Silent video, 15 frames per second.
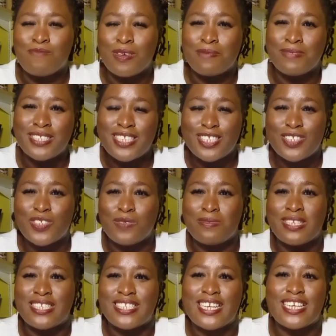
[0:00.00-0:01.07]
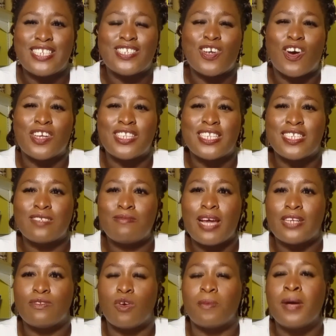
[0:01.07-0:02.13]
permitted to be said on this
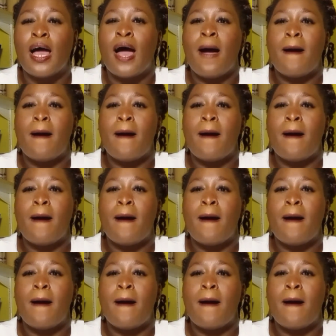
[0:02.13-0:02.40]
platform,